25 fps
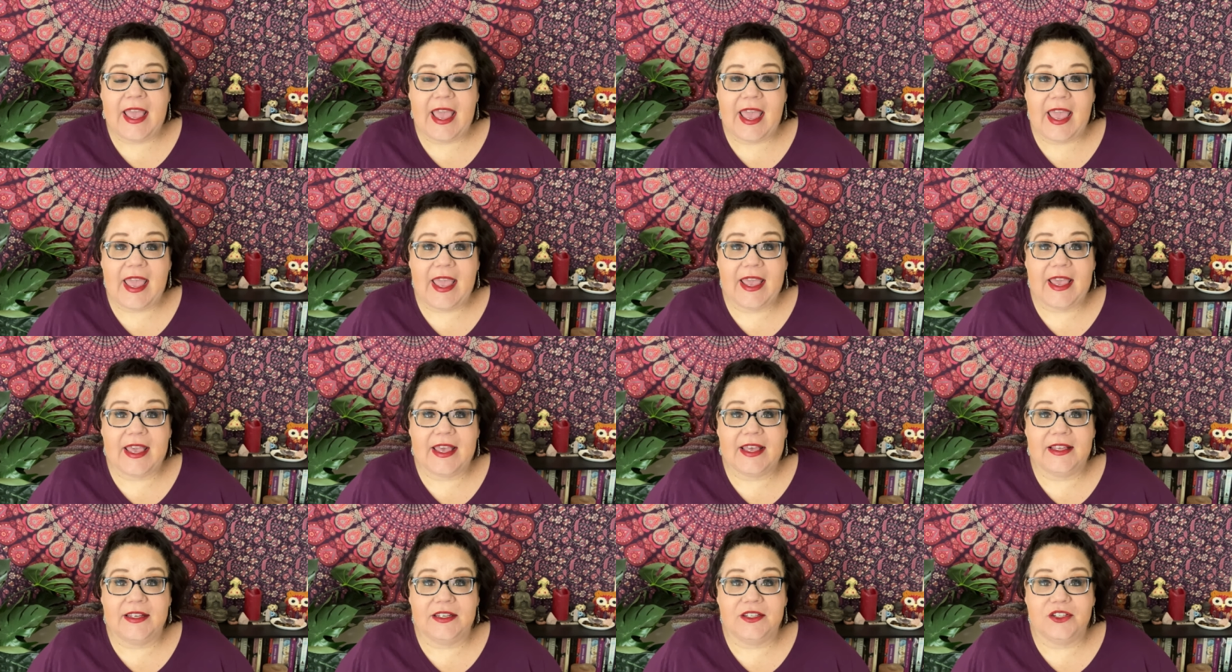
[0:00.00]

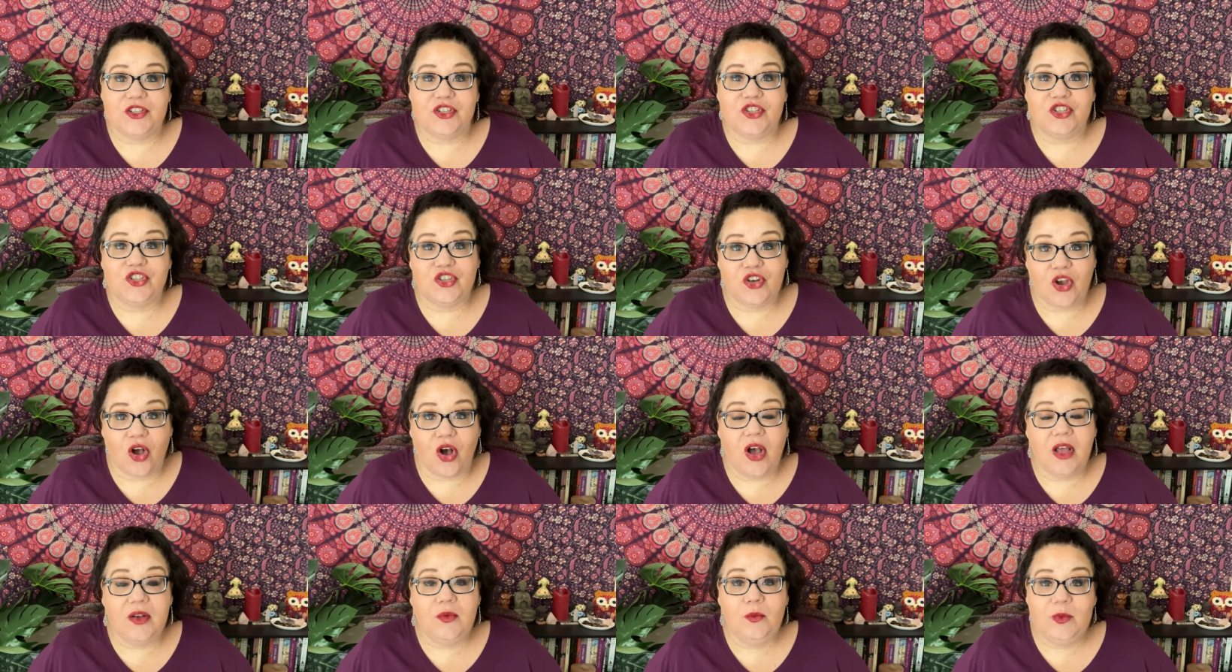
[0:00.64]
and
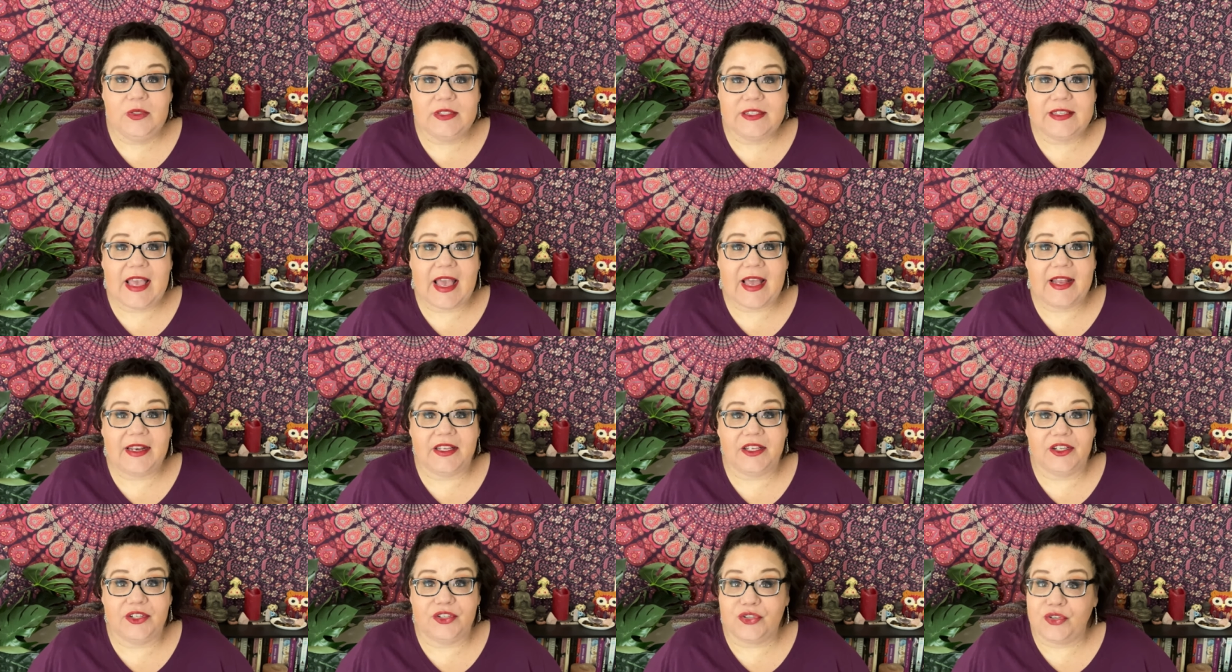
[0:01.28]
Shawn was
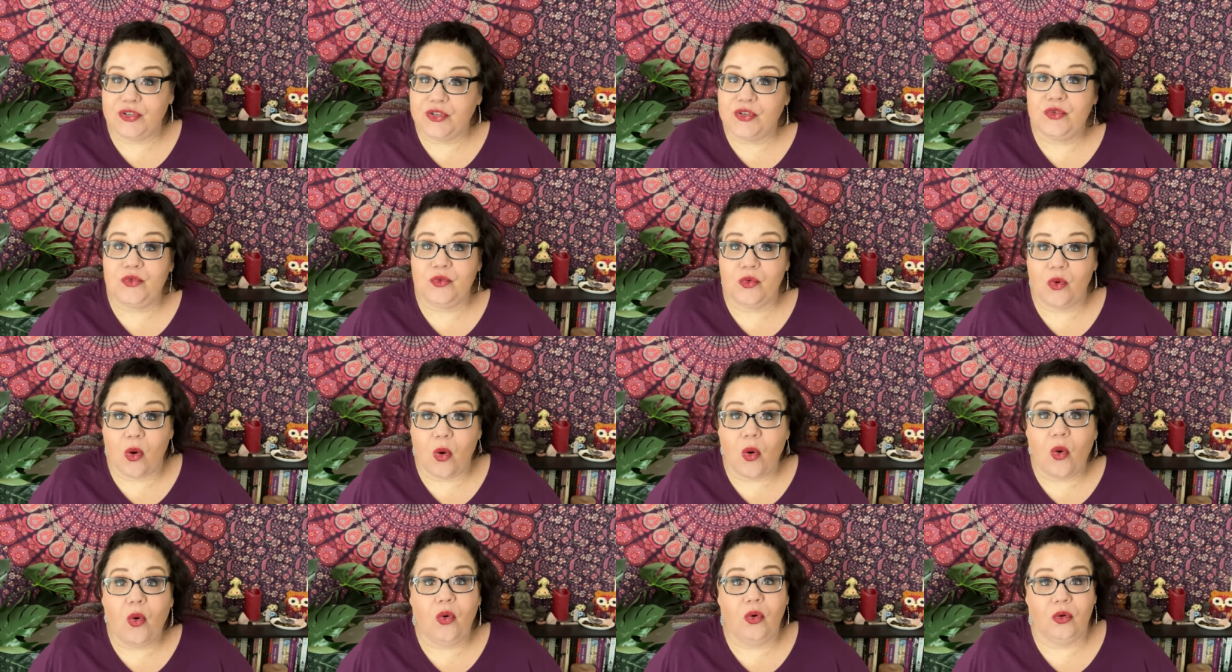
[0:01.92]
getting too
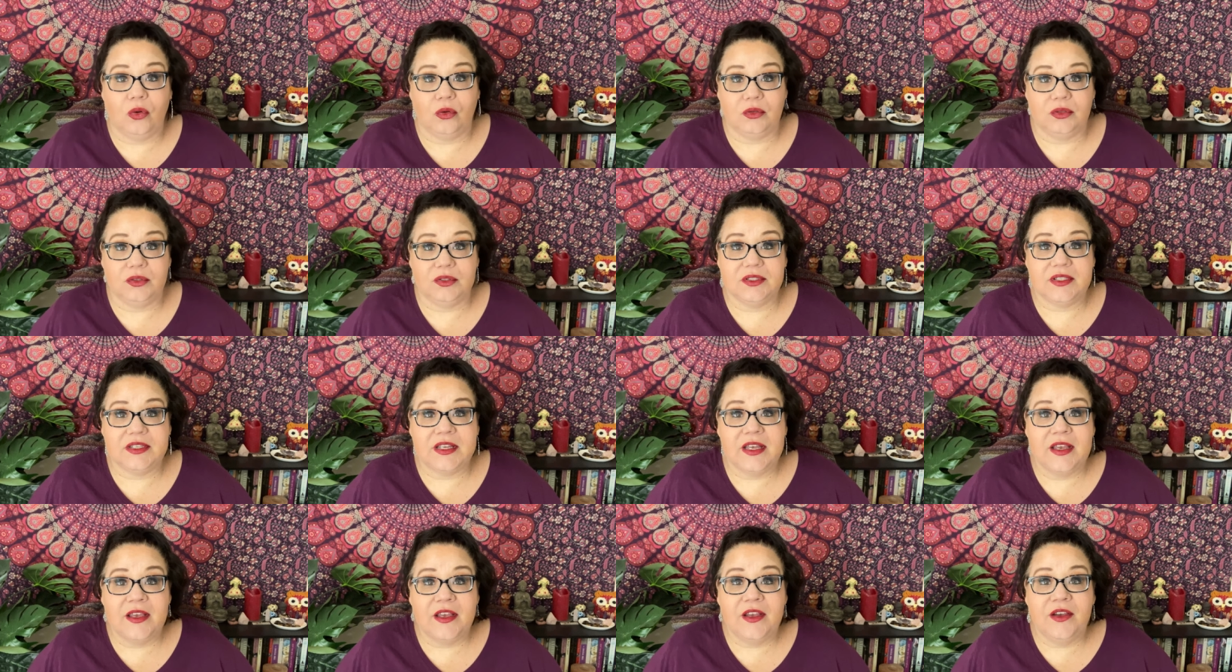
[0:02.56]
old
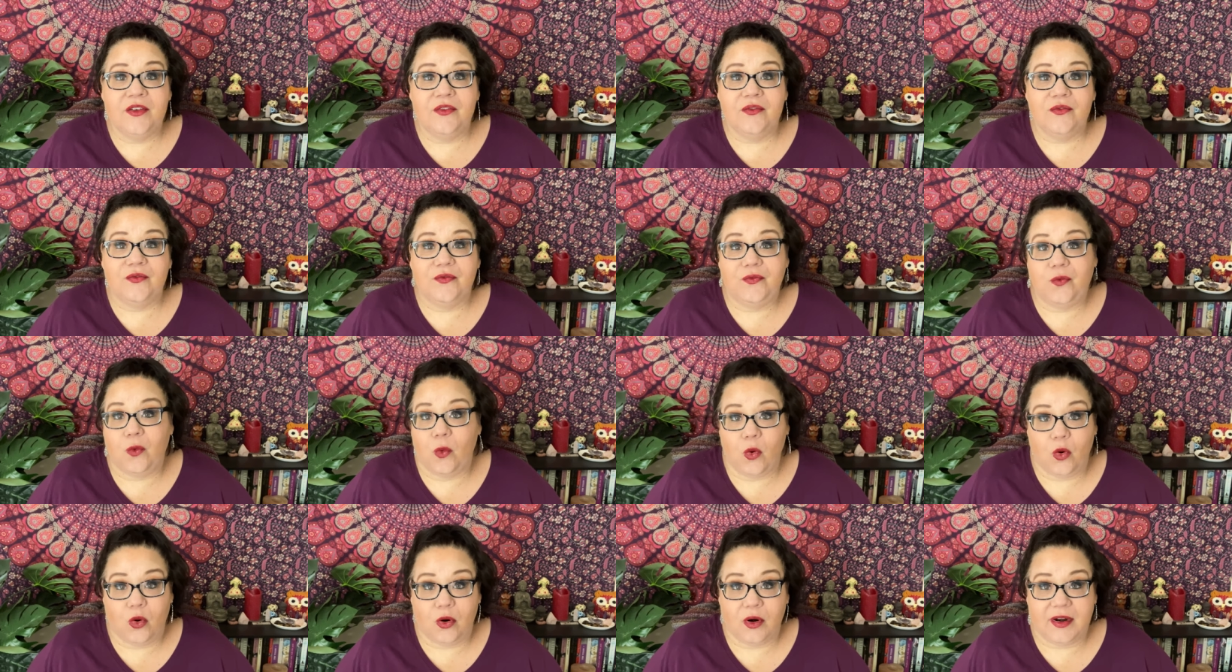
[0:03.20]

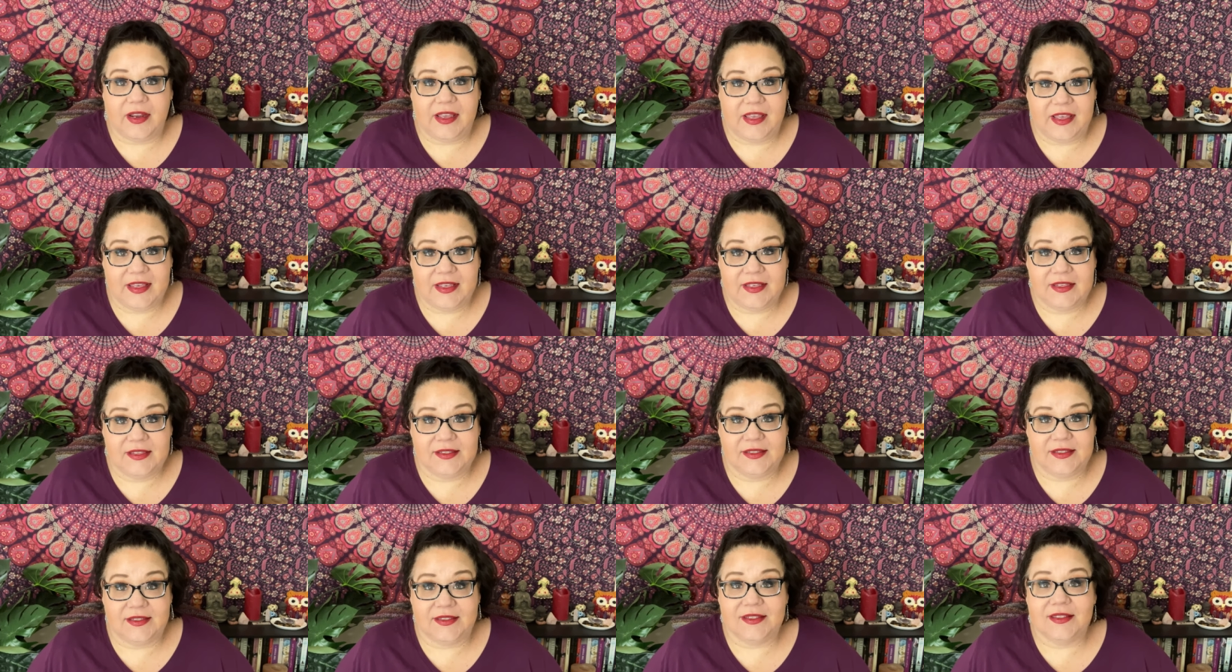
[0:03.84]
for
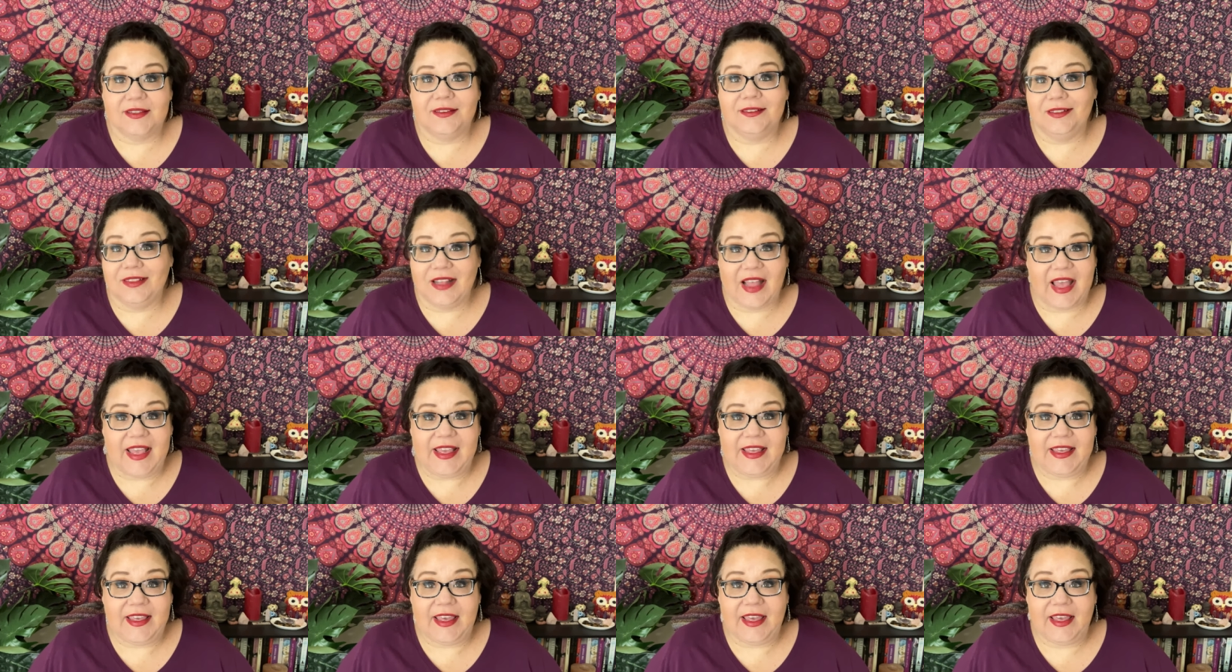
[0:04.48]
his
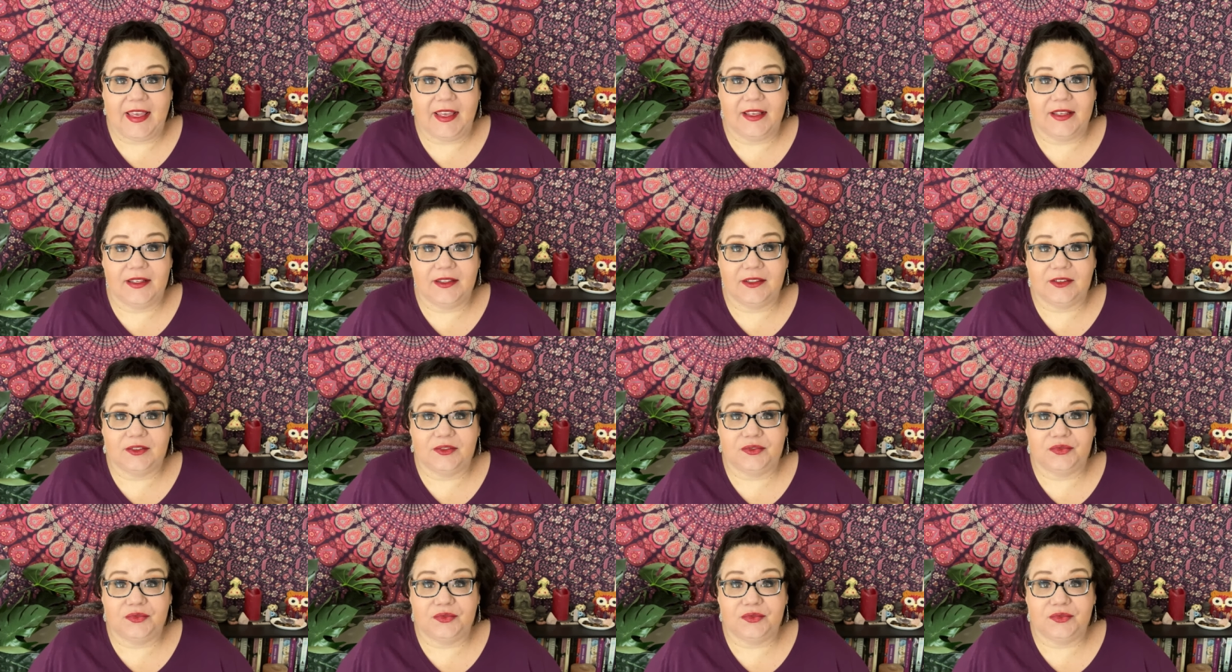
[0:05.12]
liking.